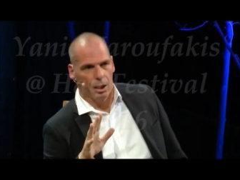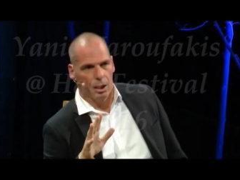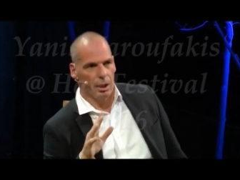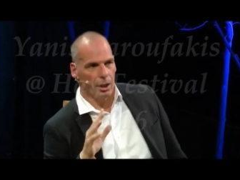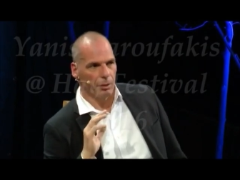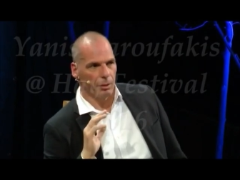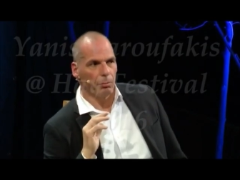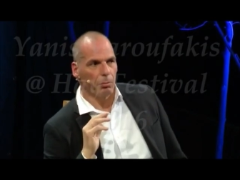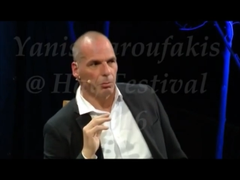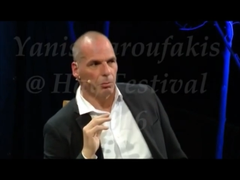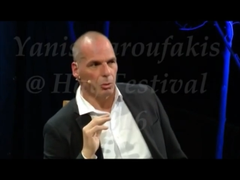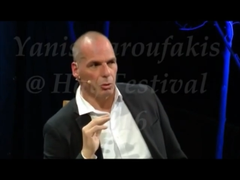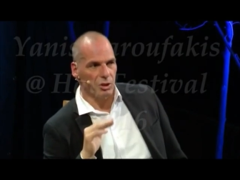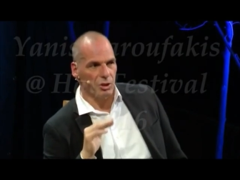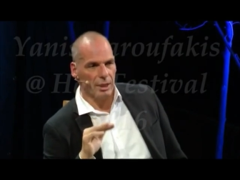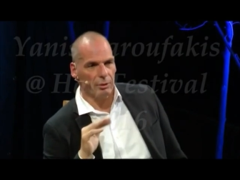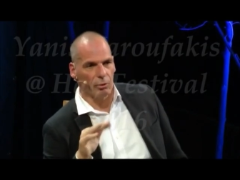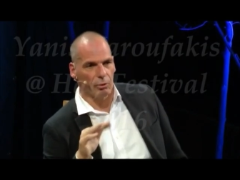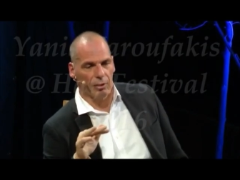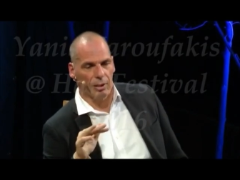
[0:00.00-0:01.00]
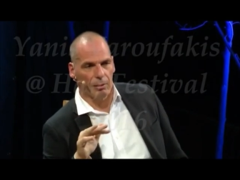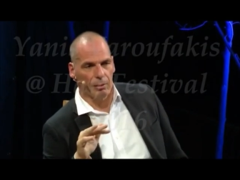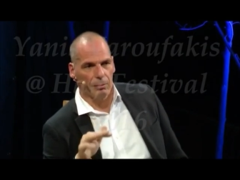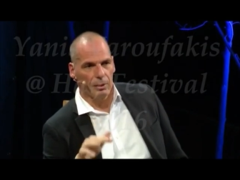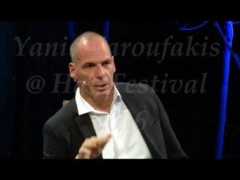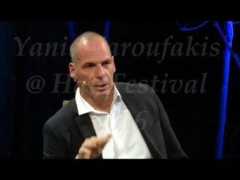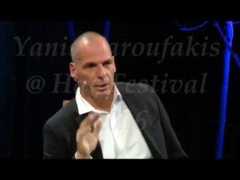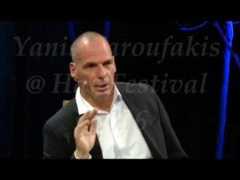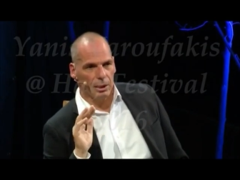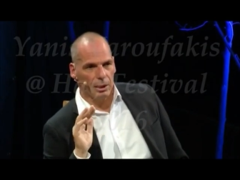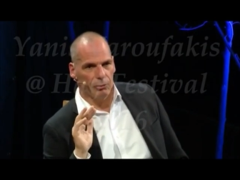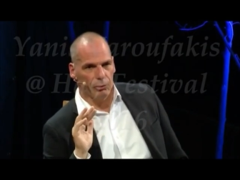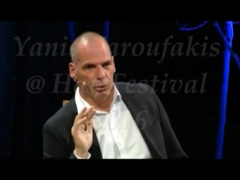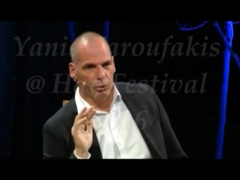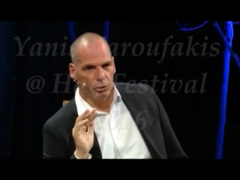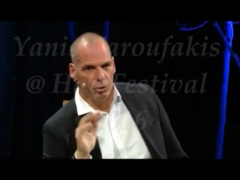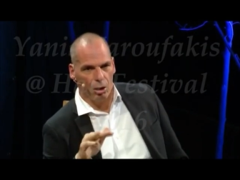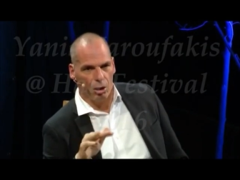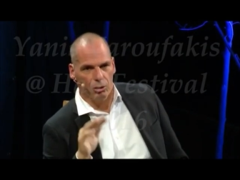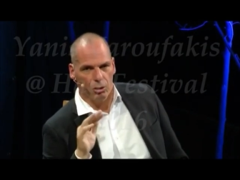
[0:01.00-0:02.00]
uh, who said to them, if you
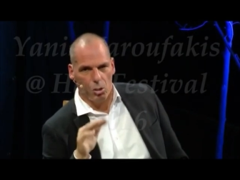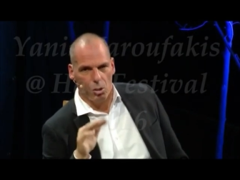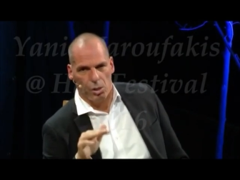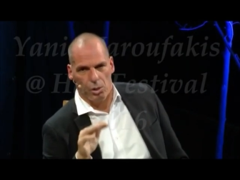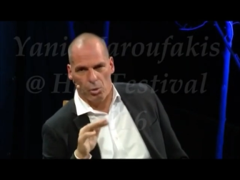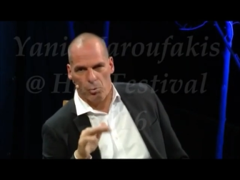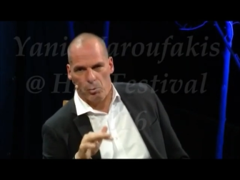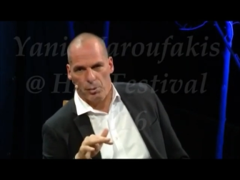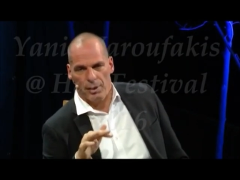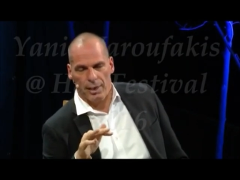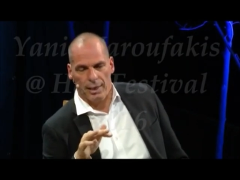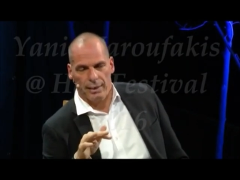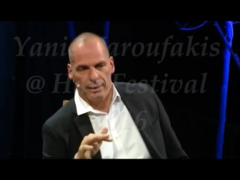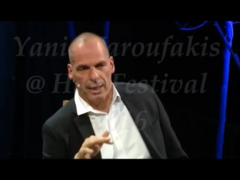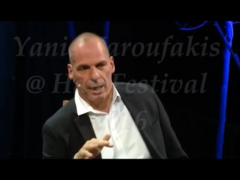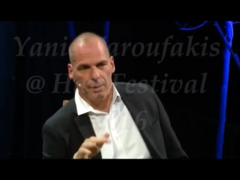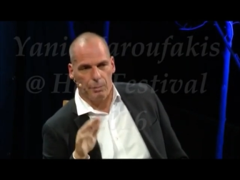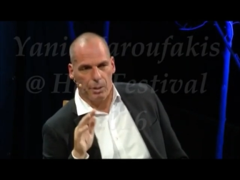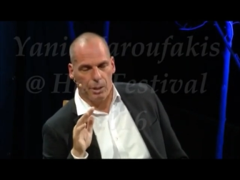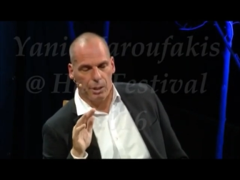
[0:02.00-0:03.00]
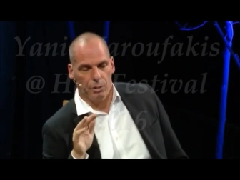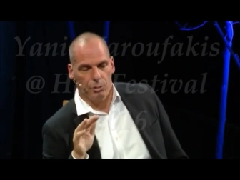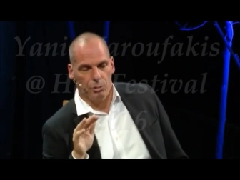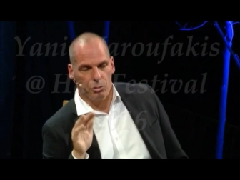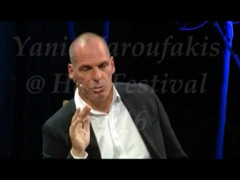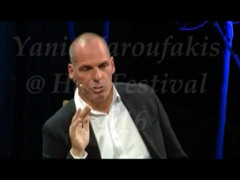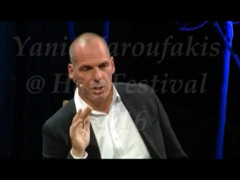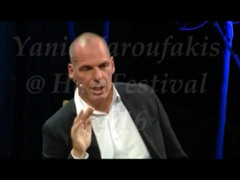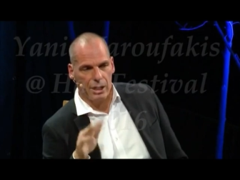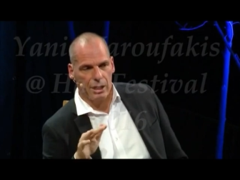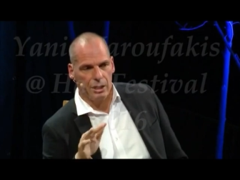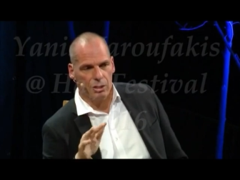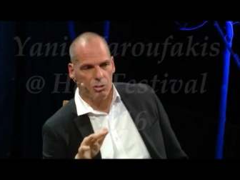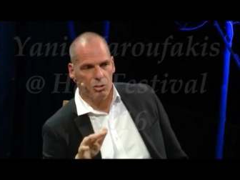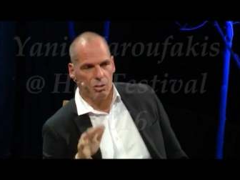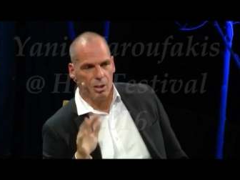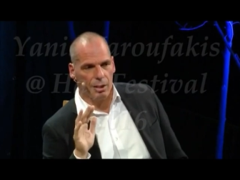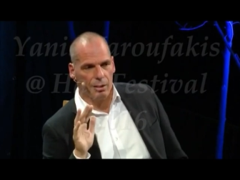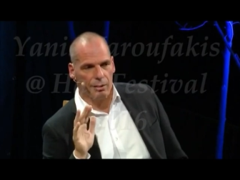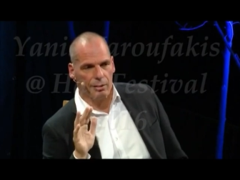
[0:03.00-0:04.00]
don't go along with that, I'm going to
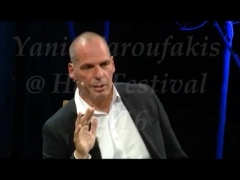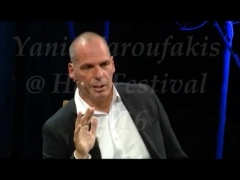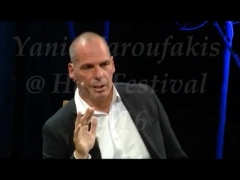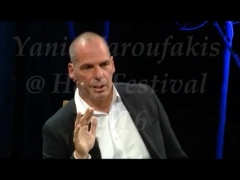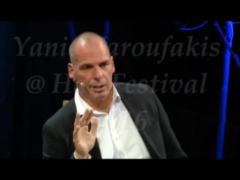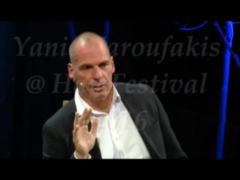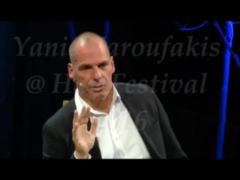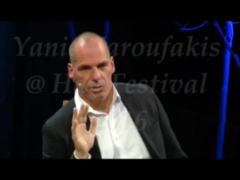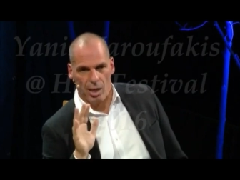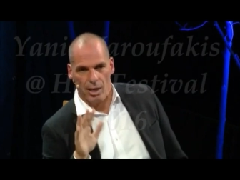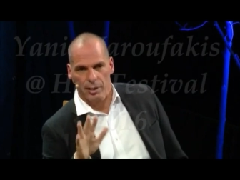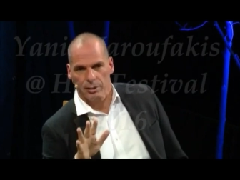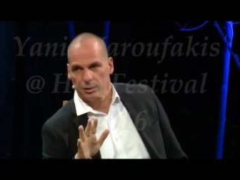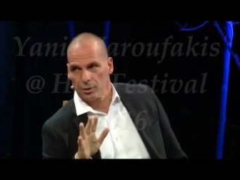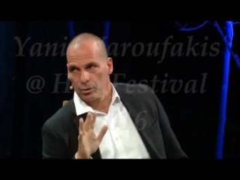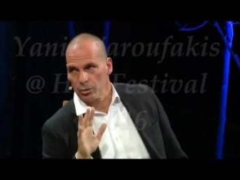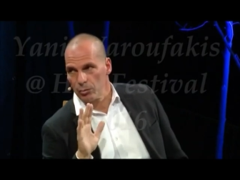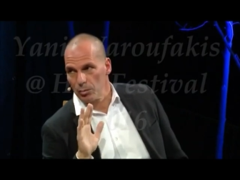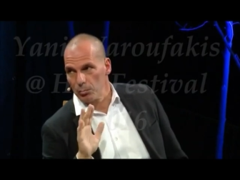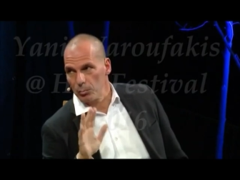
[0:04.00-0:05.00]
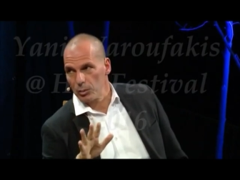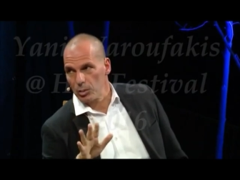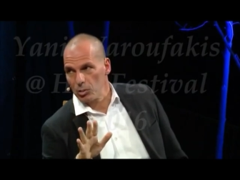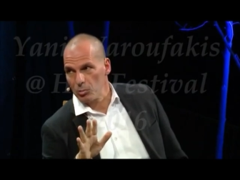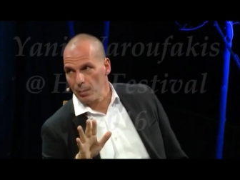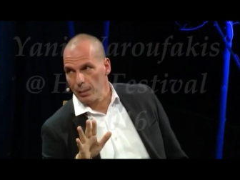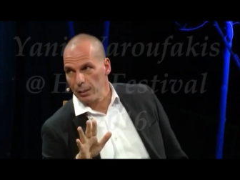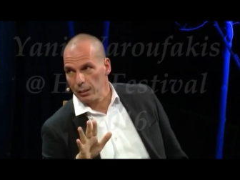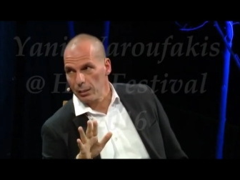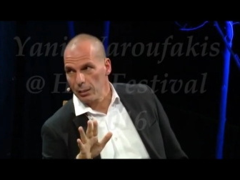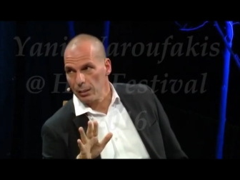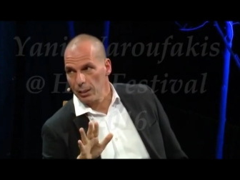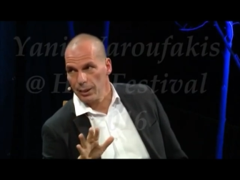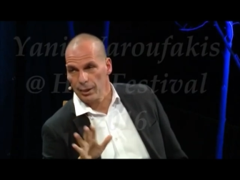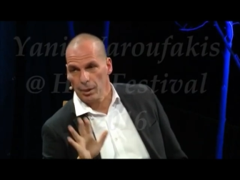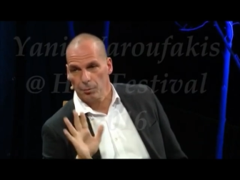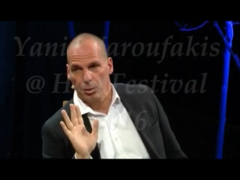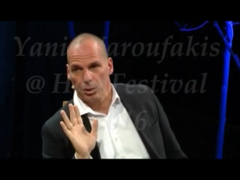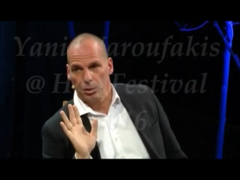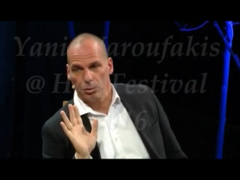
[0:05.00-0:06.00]
change the charter of the Bundesbank
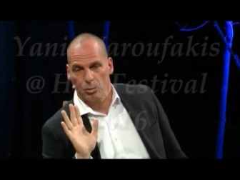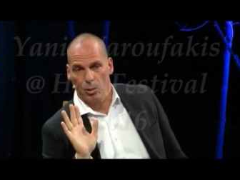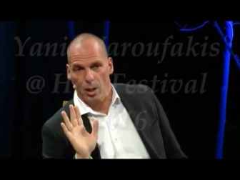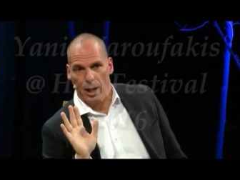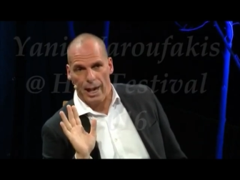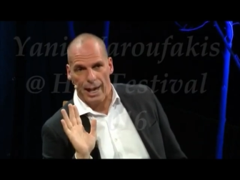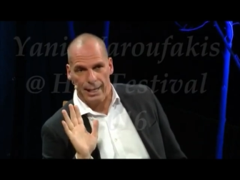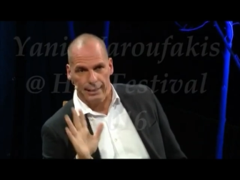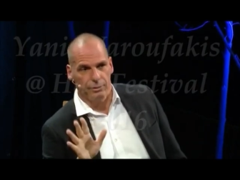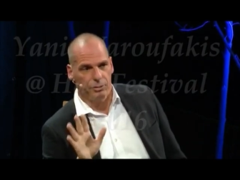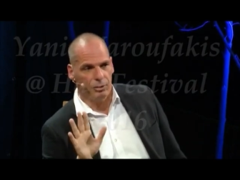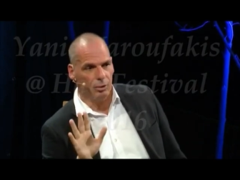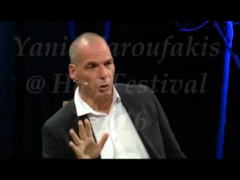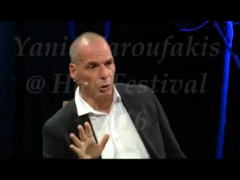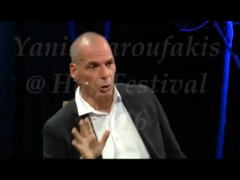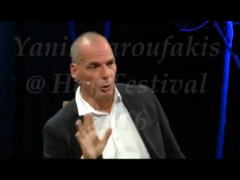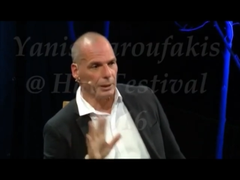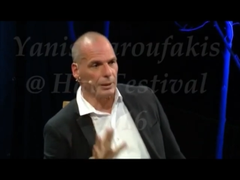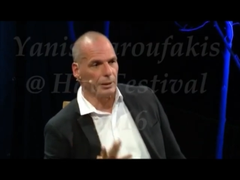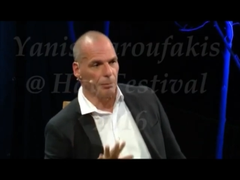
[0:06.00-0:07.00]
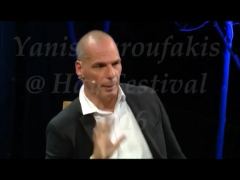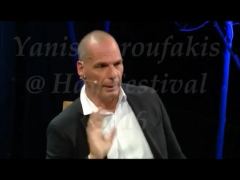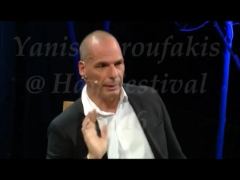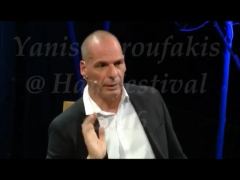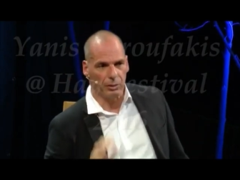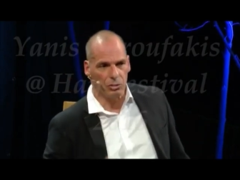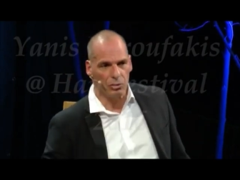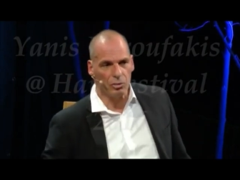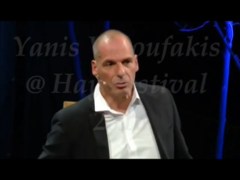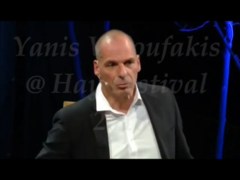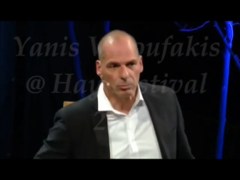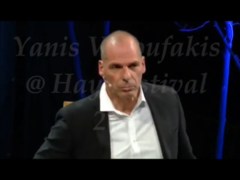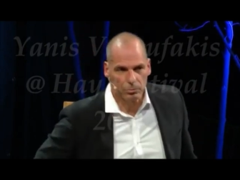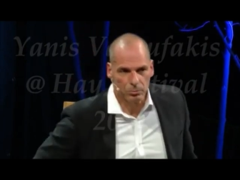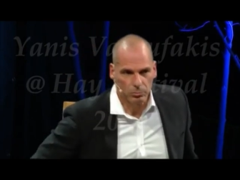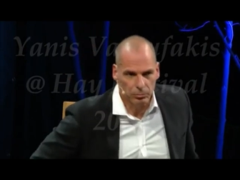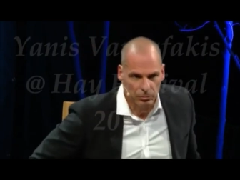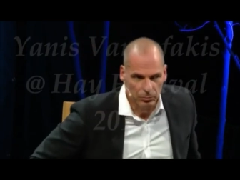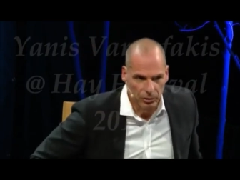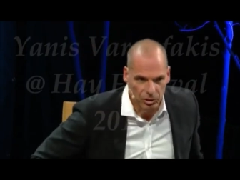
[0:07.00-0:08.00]
and I'm going to end your independence.
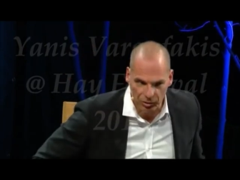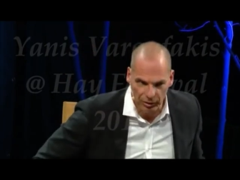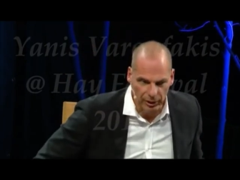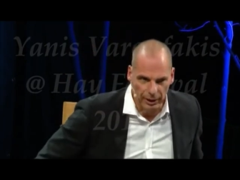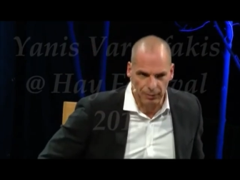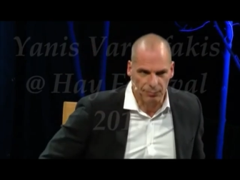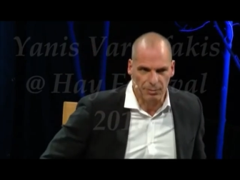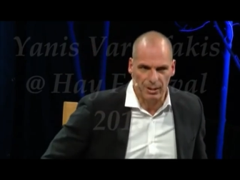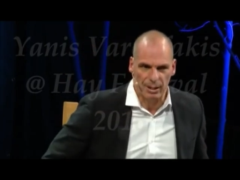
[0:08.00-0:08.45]
It's really